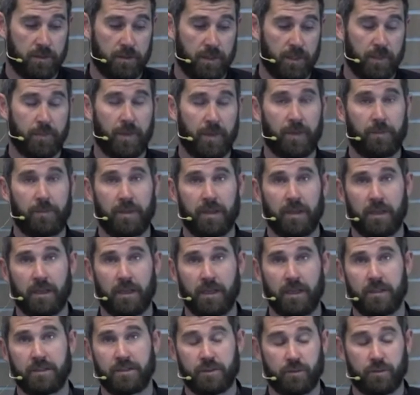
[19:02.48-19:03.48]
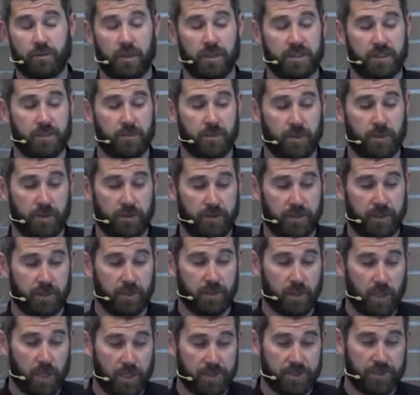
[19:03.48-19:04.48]
It might be a hint to us about our
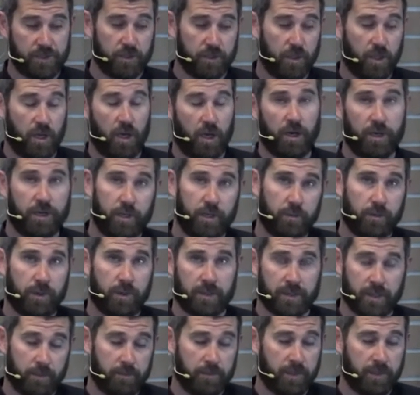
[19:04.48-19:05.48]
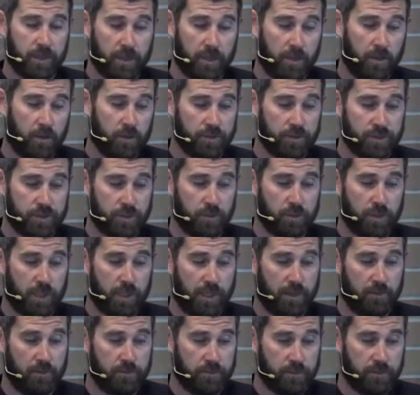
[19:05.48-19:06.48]
theological arguing that we also
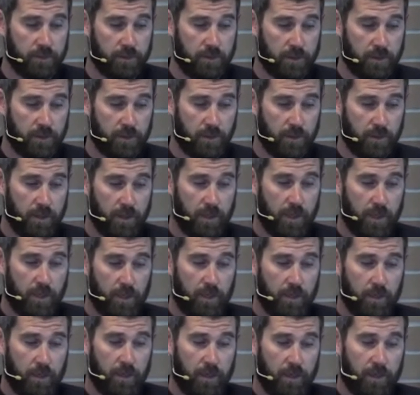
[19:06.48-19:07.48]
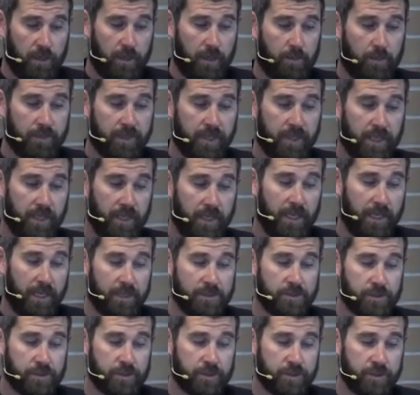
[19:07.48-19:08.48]
love. How many
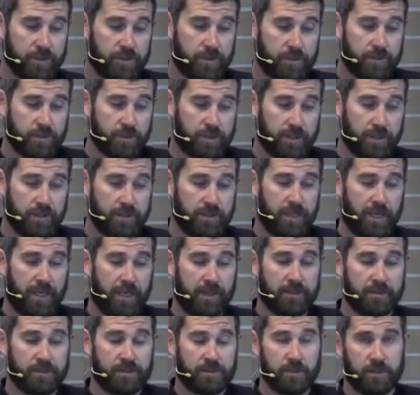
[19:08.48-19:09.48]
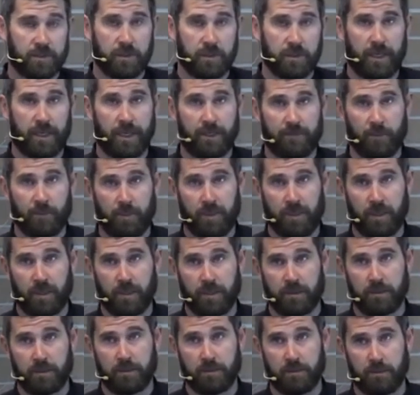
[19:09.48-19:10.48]
angels can dance on the head of a
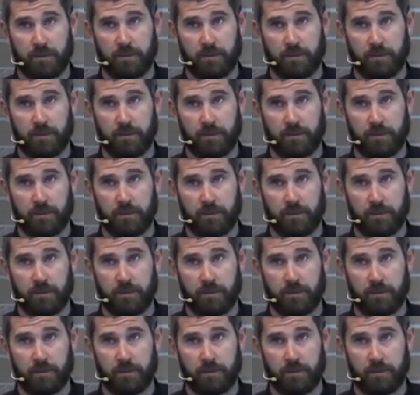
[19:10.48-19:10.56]
pin?